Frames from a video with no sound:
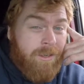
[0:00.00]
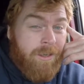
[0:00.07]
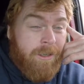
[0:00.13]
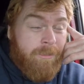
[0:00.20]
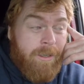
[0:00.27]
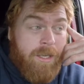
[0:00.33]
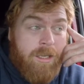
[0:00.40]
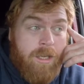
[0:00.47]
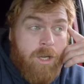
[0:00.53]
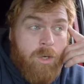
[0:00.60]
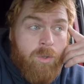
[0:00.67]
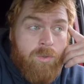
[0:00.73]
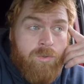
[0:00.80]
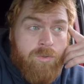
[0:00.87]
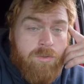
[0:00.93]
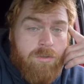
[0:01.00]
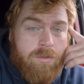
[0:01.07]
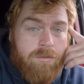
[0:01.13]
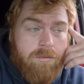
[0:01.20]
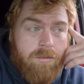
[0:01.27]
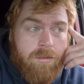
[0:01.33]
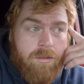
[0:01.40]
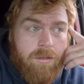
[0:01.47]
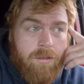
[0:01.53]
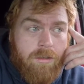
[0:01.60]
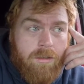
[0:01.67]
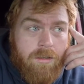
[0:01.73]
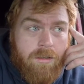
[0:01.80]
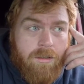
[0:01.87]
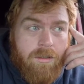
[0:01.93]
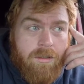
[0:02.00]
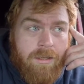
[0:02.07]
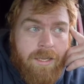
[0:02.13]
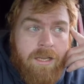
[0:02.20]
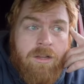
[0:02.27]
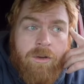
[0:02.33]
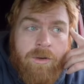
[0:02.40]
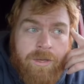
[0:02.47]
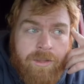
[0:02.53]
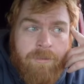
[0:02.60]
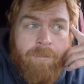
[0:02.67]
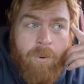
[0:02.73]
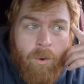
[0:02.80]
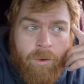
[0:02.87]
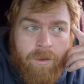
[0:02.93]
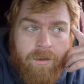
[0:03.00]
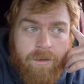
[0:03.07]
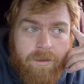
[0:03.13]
going to be closed, including the port.